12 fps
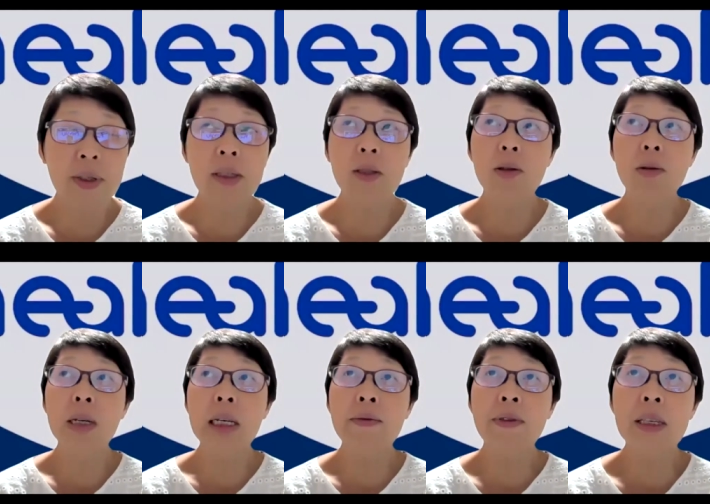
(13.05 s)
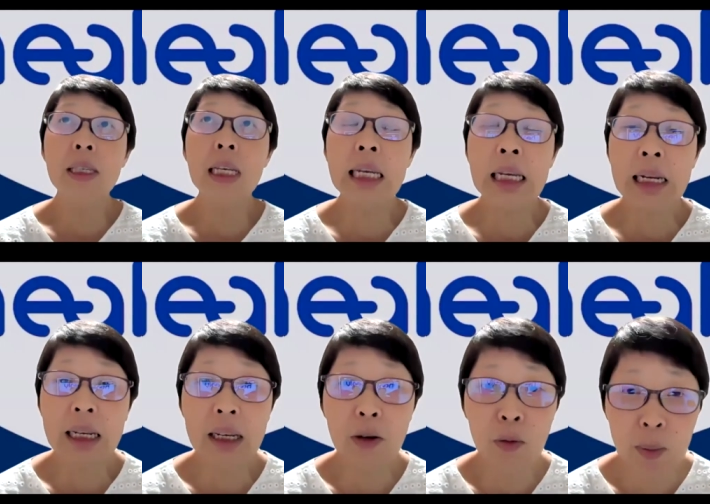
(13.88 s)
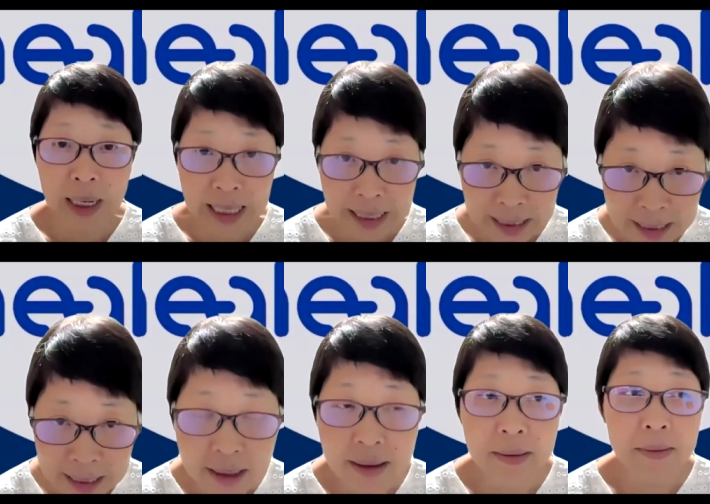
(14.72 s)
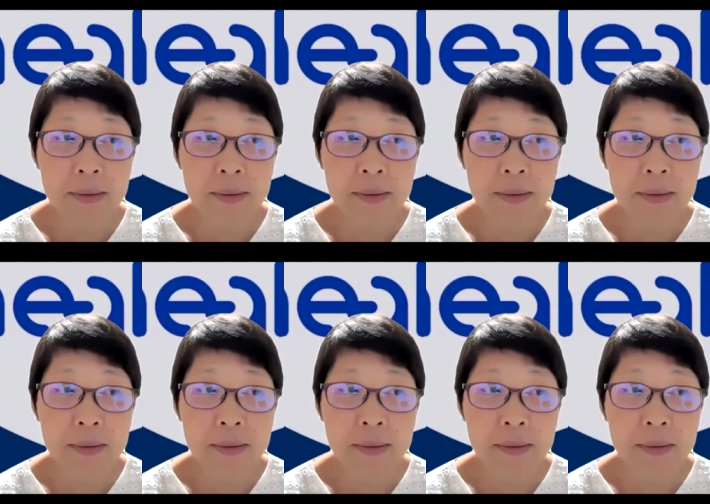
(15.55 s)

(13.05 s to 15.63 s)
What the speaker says: So if it's Healy, it will be learning.